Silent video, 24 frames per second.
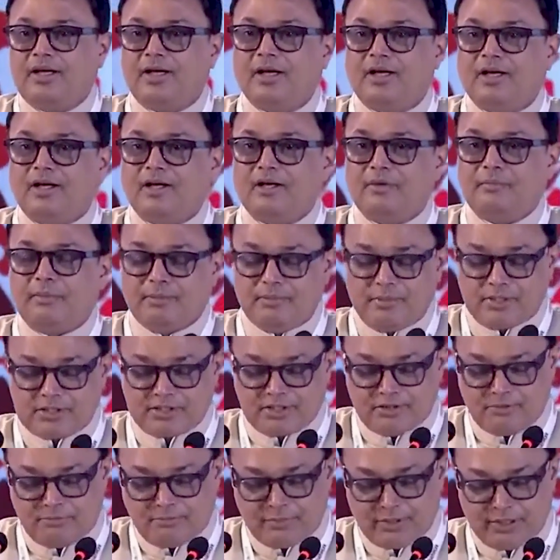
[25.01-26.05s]
uh, members
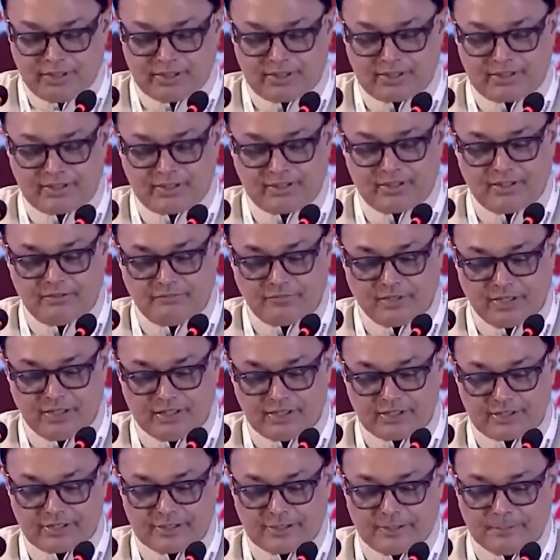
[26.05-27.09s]
of press,
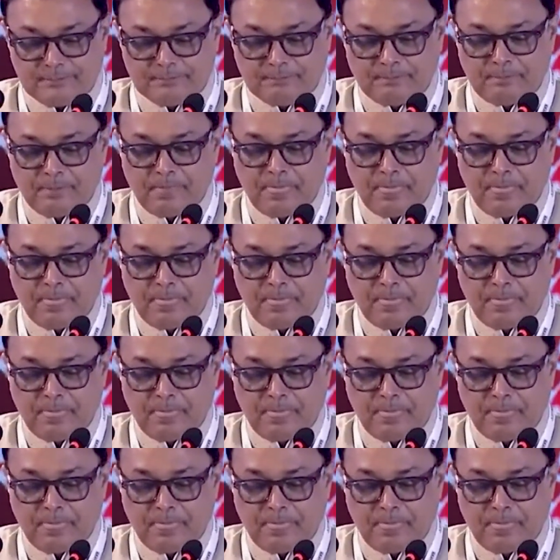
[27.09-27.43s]
friends,